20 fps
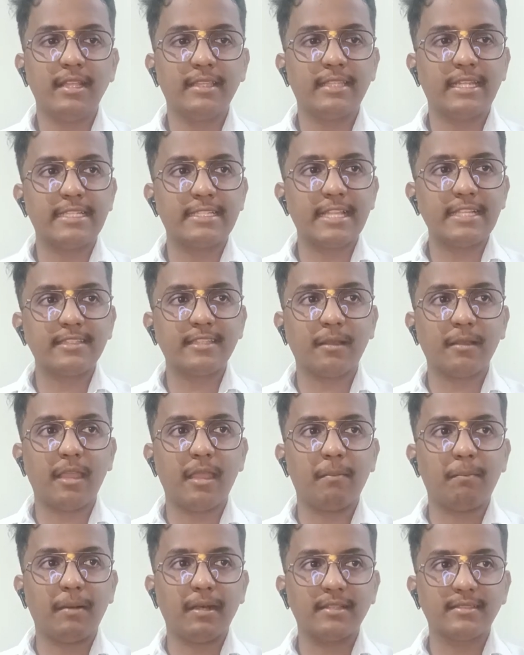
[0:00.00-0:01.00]
That is like
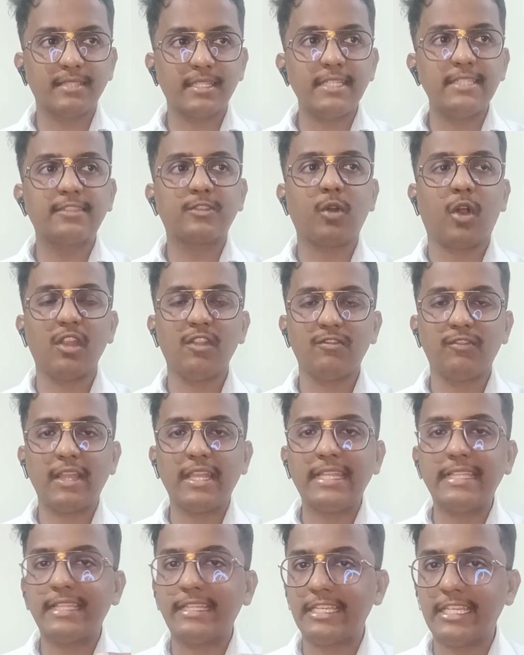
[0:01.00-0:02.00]
a person is
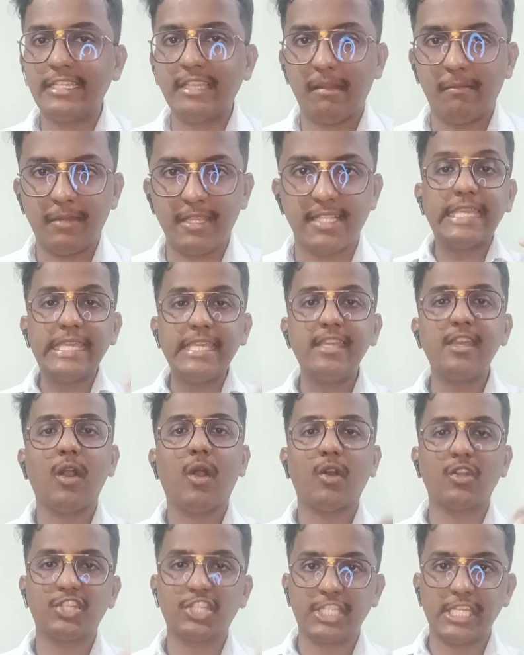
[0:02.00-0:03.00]
qualifying in the NEET MDS, he
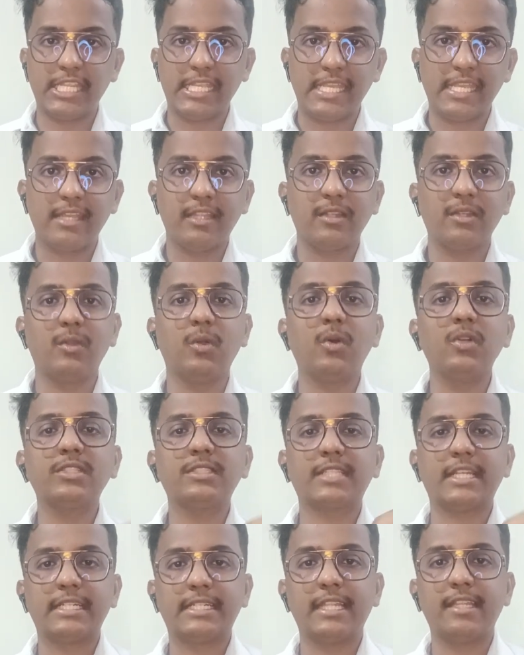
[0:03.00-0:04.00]
or she knows
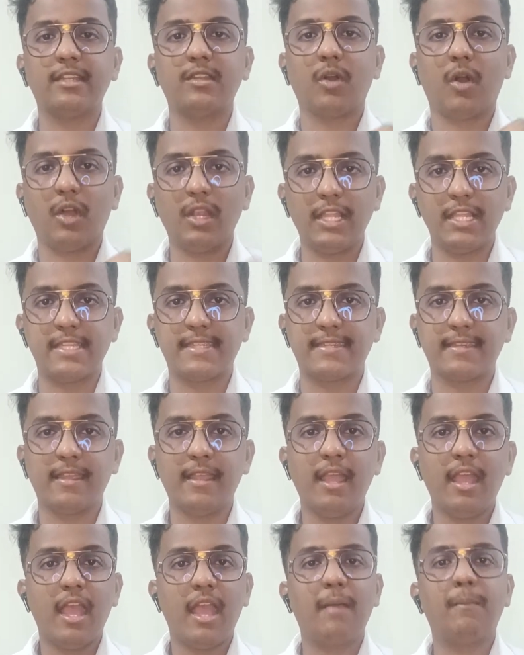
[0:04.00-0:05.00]
certain knowledge
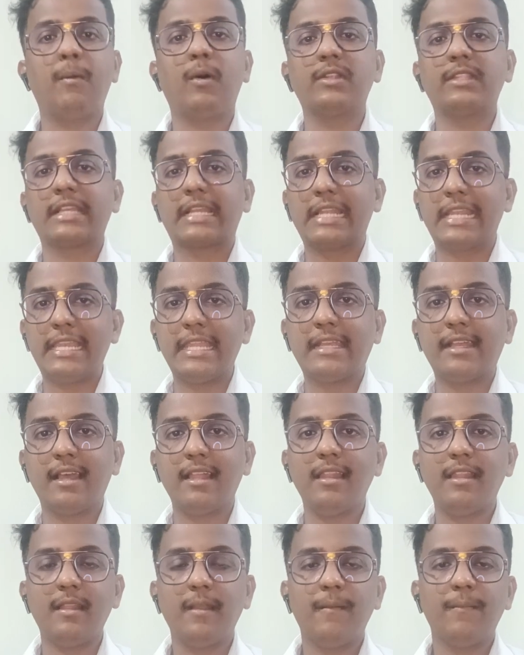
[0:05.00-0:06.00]
about the
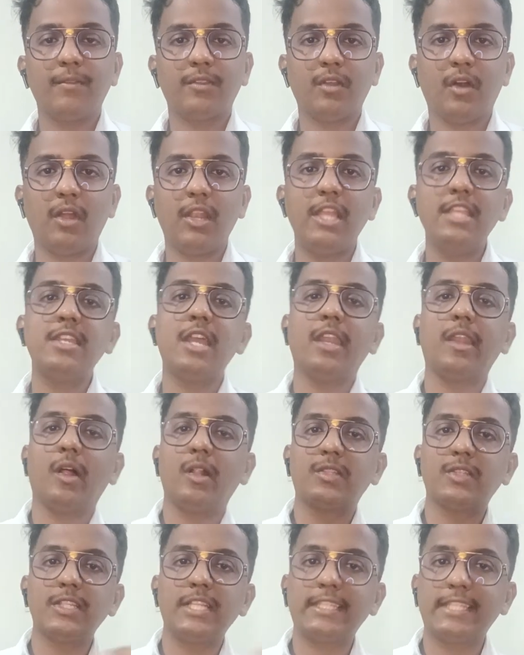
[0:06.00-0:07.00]
clinical knowledge and
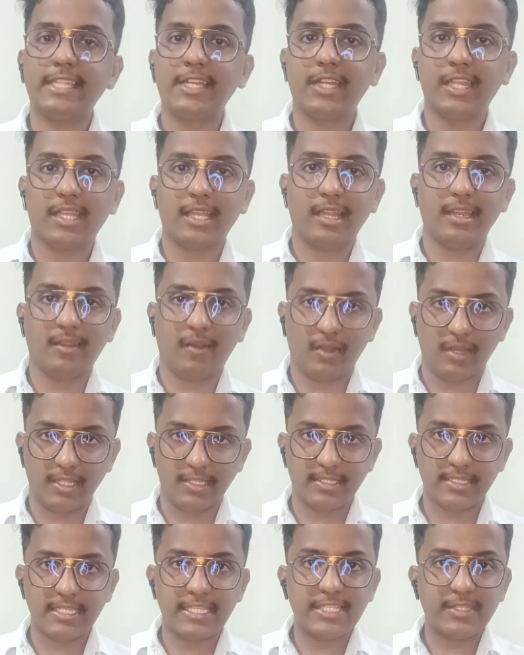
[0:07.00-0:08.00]
also the theoretical
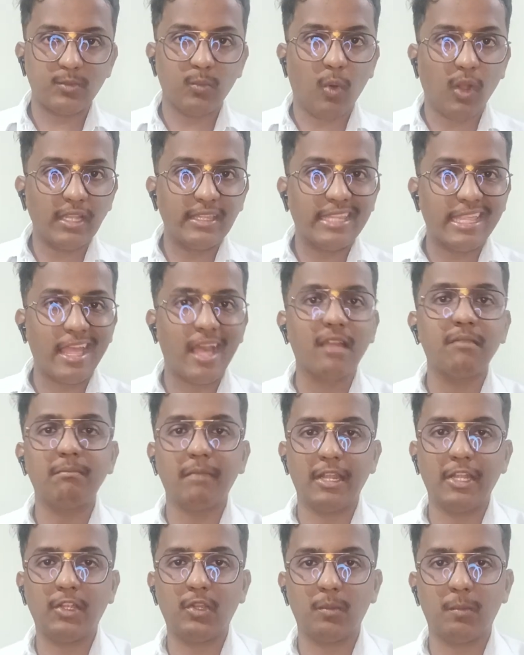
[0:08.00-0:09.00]
knowledge is what they are
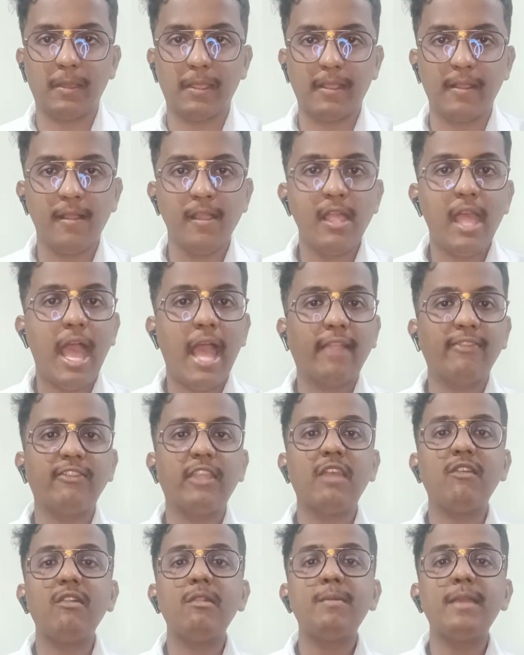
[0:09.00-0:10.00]
meant to be. And
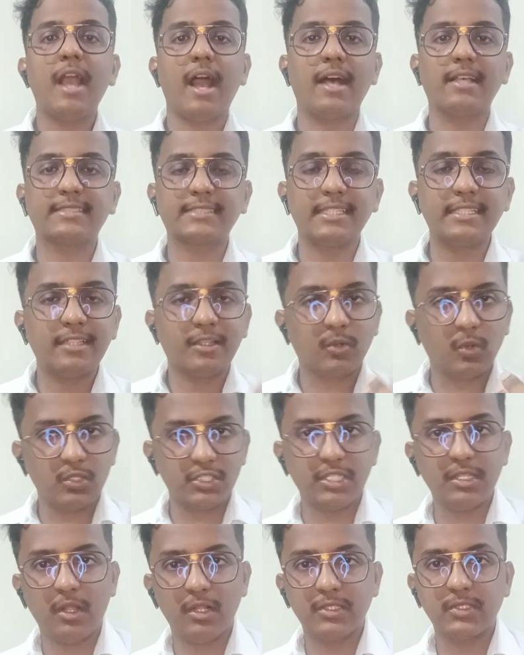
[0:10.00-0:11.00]
they will be asking the
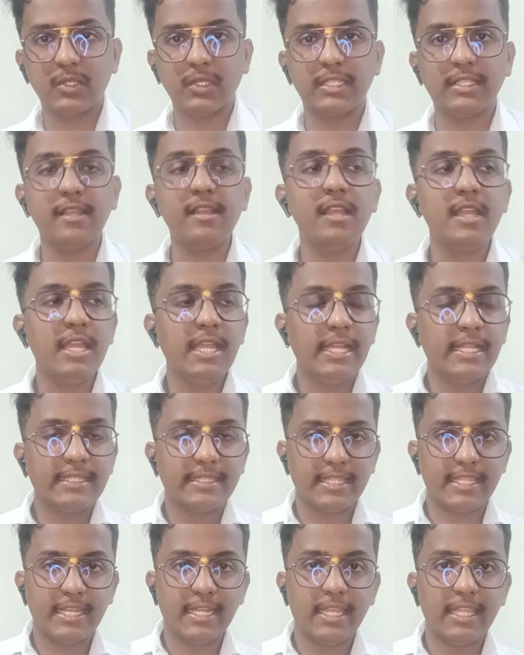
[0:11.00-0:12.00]
question also in the
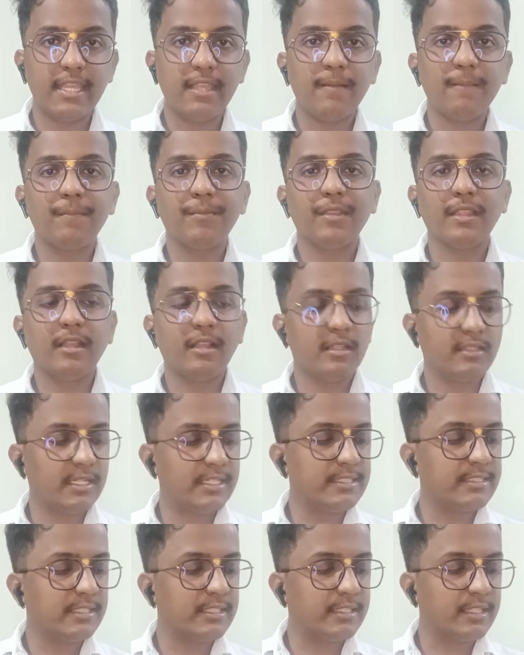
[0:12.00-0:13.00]
theory, that
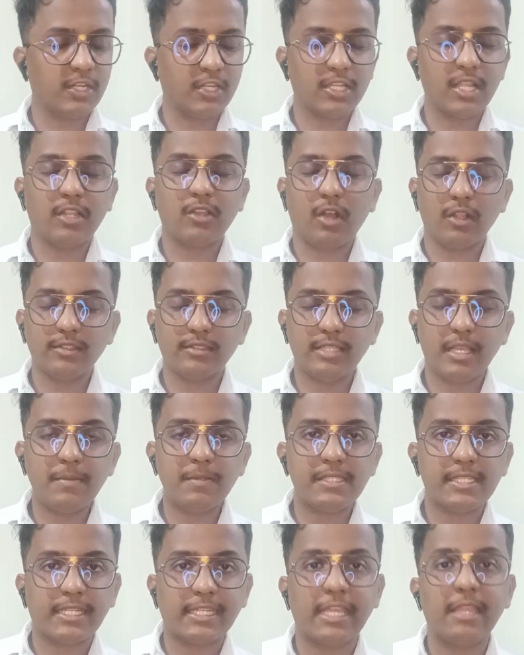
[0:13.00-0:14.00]
is theoretical
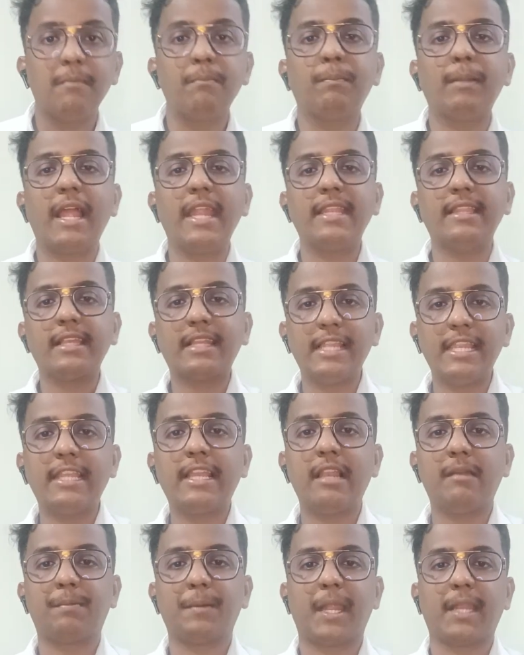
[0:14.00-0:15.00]
concepts that are implied in the
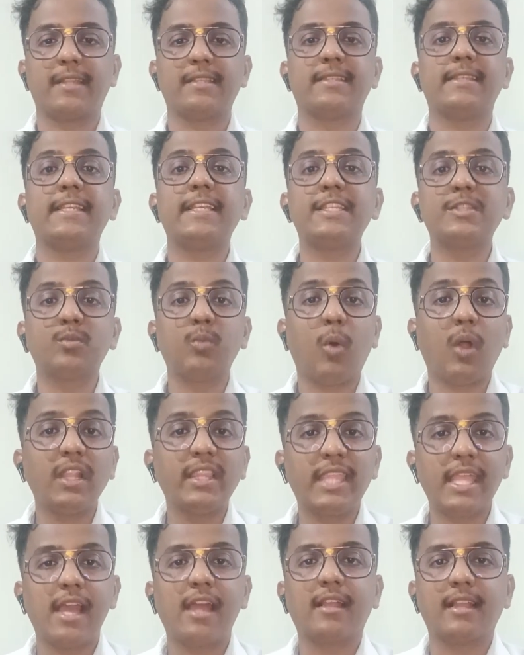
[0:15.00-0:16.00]
clinical practice is what
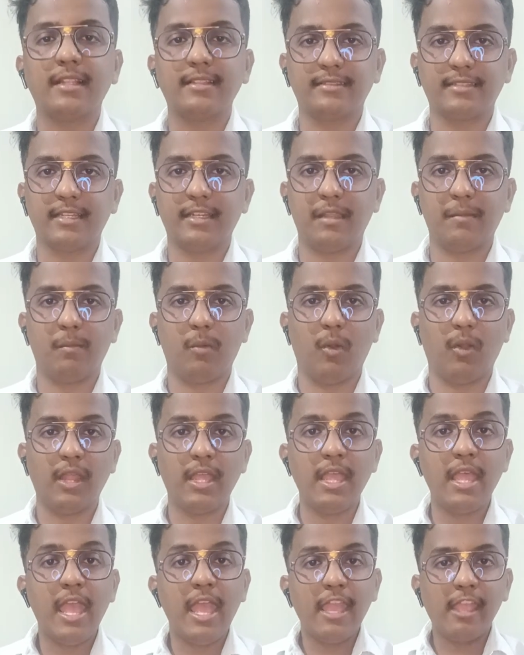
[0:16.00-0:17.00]
they are concerned about.
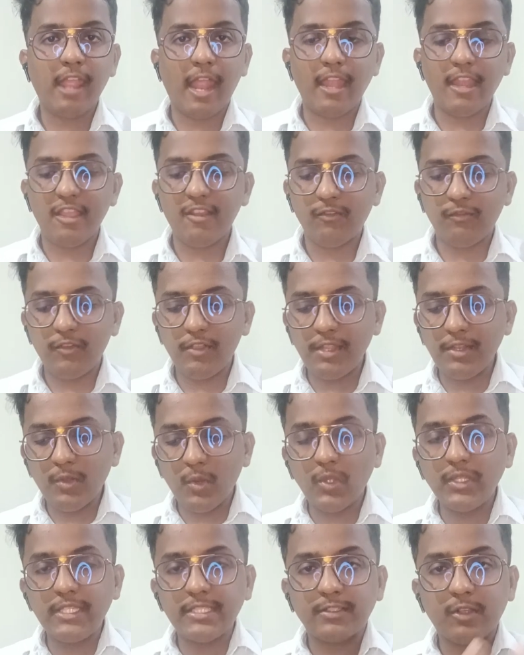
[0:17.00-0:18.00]
And if we
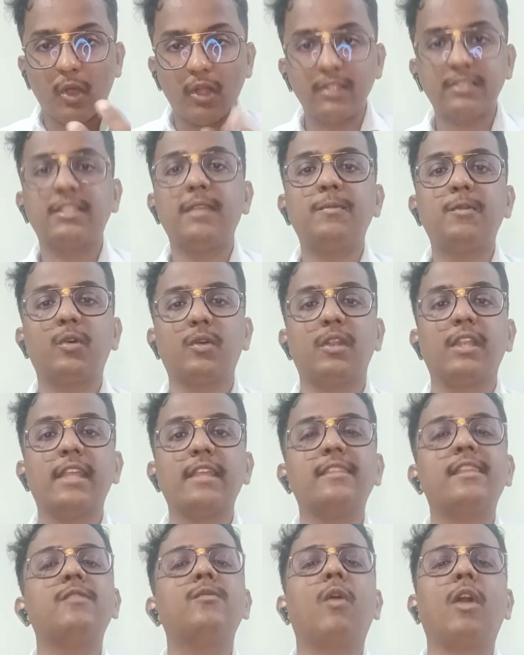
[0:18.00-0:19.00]
know this concept only,
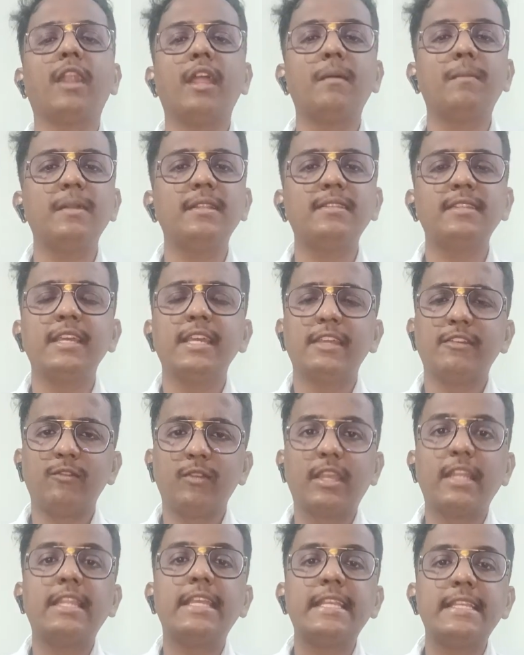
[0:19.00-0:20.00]
then what happens? We
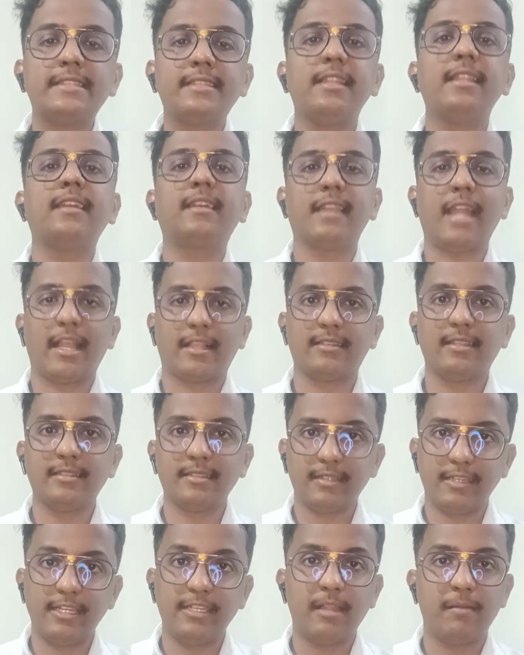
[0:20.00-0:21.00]
can easily crack the
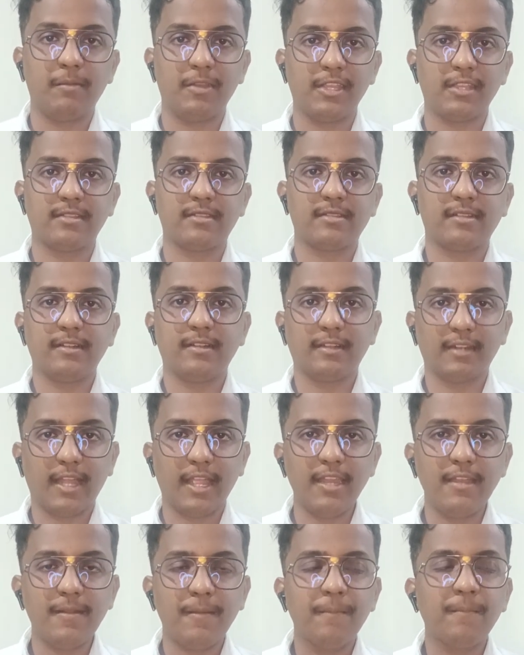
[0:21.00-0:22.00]
NEET MDS,
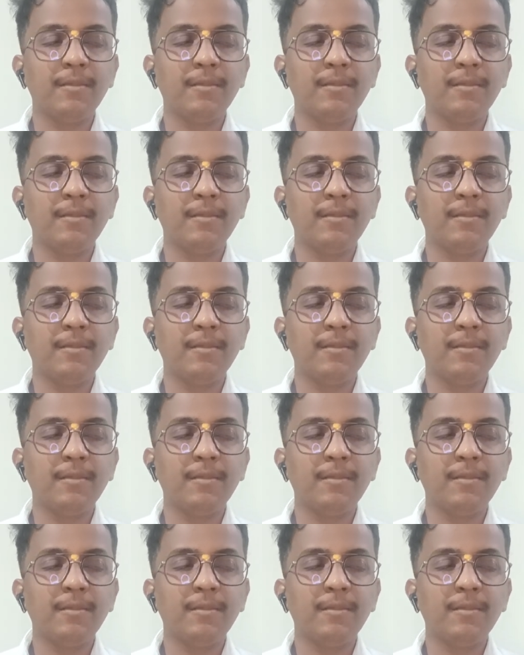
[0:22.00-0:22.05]
right?